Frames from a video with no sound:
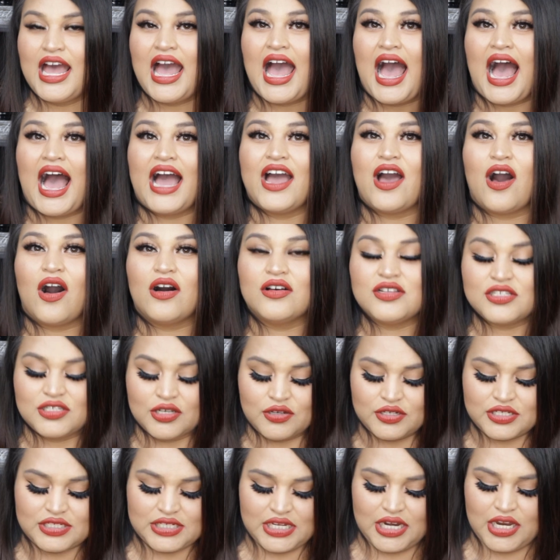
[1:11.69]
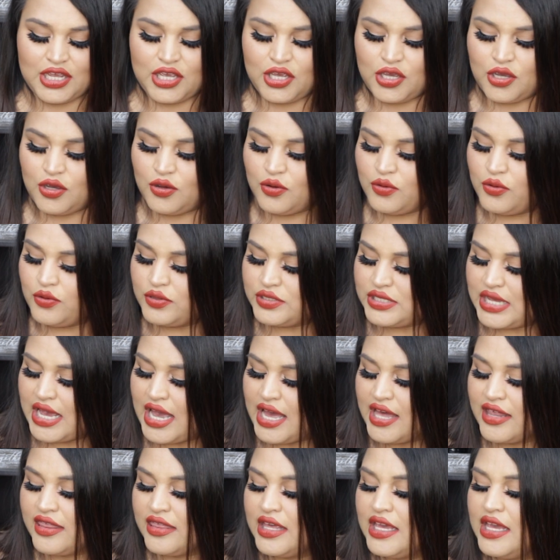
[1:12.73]
I also did use
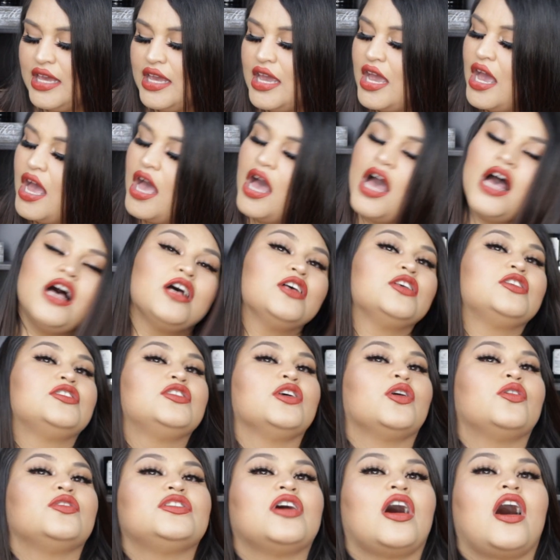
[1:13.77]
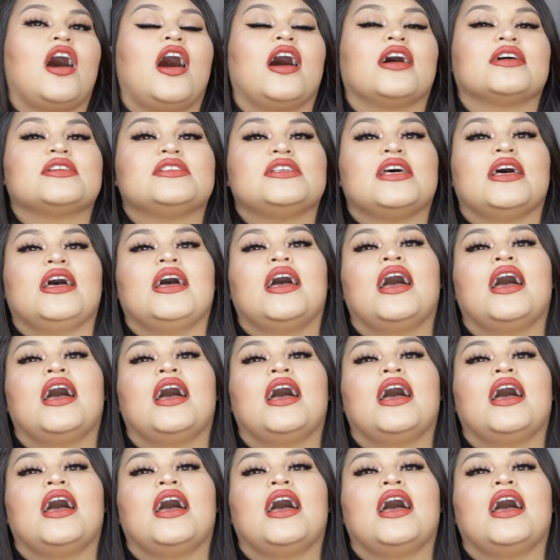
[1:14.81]
the So Talked